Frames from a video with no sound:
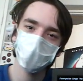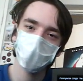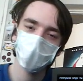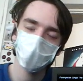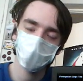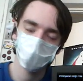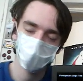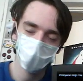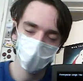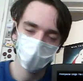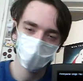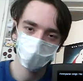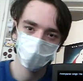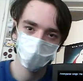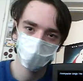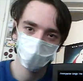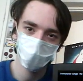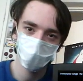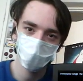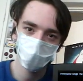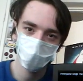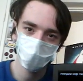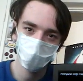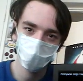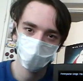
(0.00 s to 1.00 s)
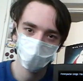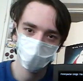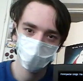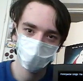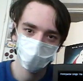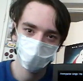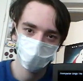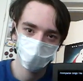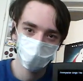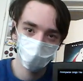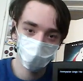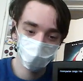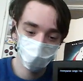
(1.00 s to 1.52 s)
if I could,
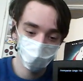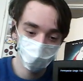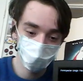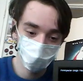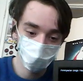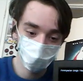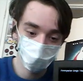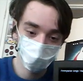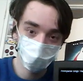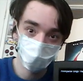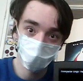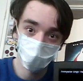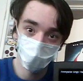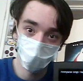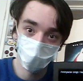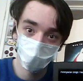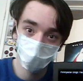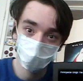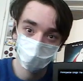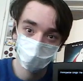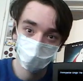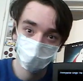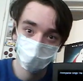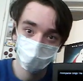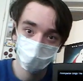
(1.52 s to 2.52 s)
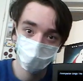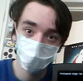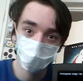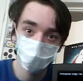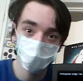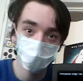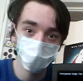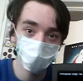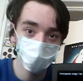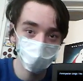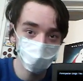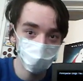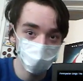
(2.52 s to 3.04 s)
this
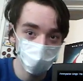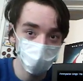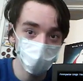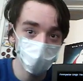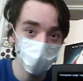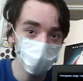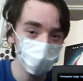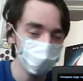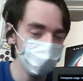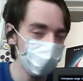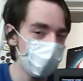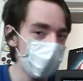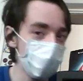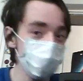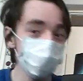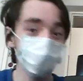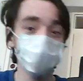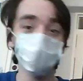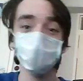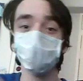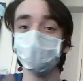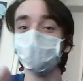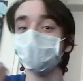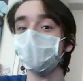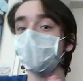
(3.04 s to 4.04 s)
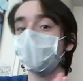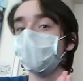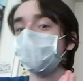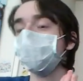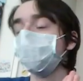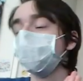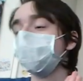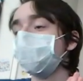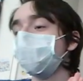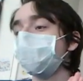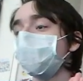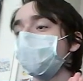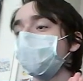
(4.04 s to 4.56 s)
would be him. I'm just saying.